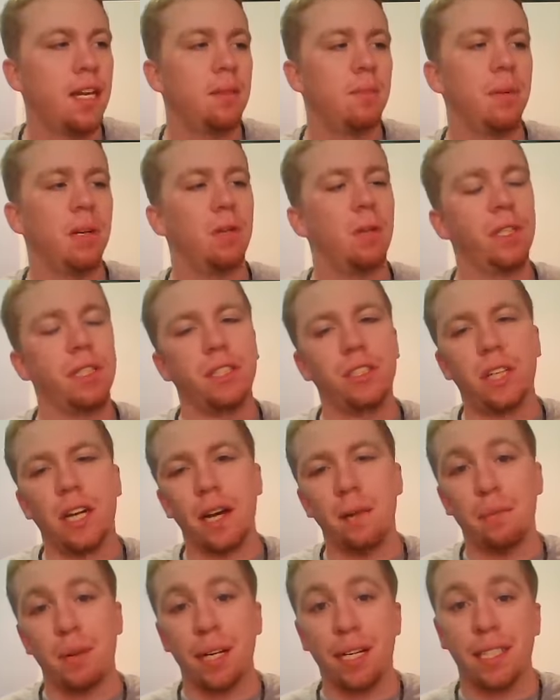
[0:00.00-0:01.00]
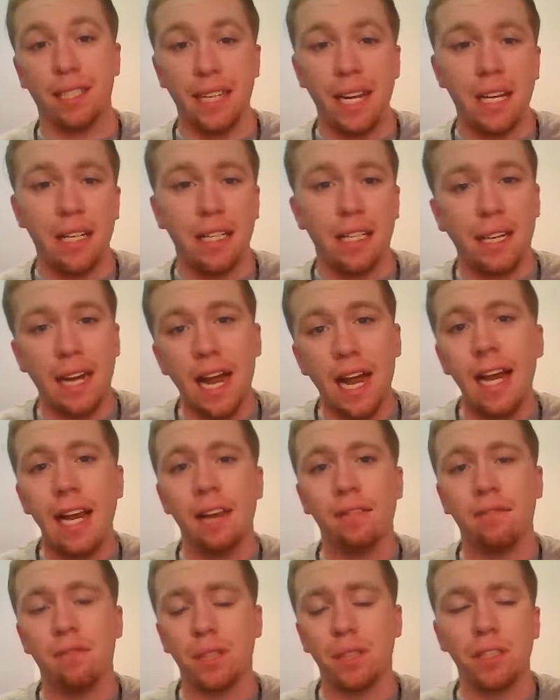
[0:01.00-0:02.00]
But when you try and break it down like I
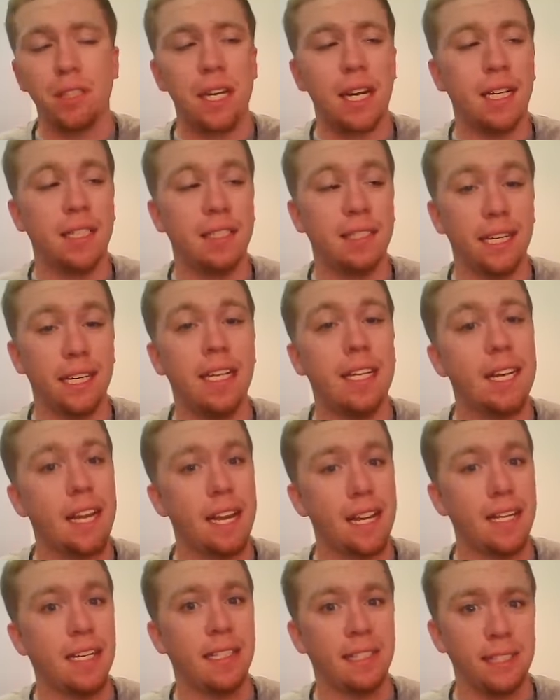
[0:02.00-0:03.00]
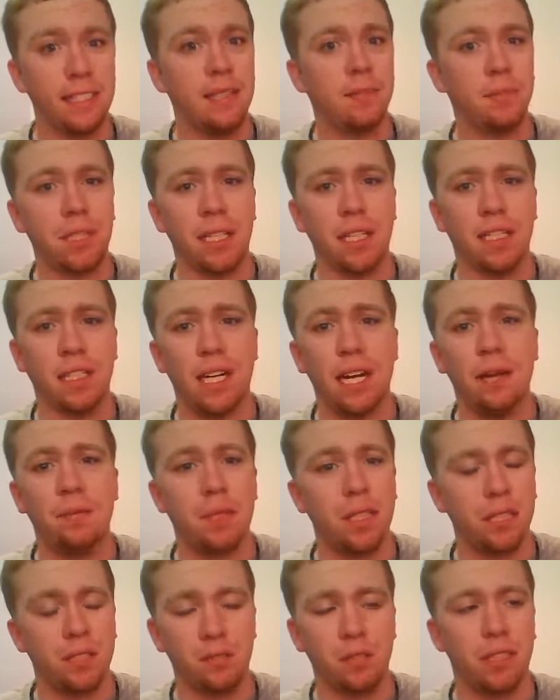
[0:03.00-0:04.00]
am for you guys, it seems like a lot,
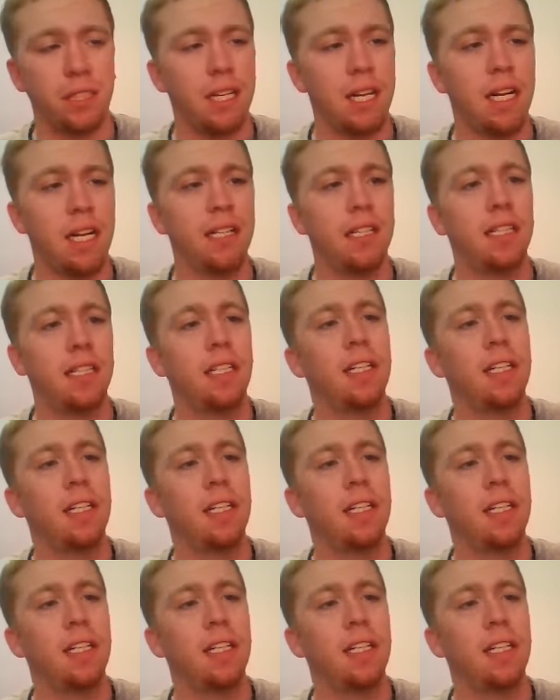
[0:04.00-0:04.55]
but it's really not.